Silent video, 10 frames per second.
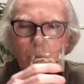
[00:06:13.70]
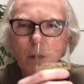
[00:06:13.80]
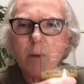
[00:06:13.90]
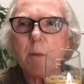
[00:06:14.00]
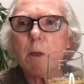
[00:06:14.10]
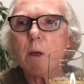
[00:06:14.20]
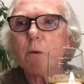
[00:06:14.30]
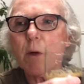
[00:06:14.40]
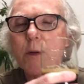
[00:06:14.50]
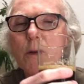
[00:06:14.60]
Something like
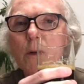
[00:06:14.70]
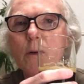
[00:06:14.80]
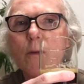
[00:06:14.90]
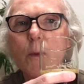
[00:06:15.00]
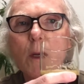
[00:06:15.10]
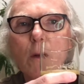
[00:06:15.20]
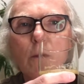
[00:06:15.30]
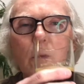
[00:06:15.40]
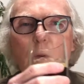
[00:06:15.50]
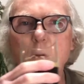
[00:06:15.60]
rich, sweet
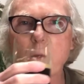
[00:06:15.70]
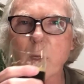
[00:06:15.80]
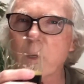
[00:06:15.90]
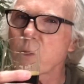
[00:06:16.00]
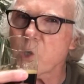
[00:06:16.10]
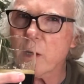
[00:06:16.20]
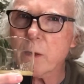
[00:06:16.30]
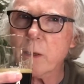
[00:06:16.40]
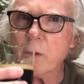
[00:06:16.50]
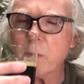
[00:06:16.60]
fruit, like
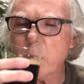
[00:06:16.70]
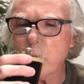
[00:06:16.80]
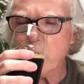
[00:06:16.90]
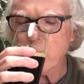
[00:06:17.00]
cherries maybe.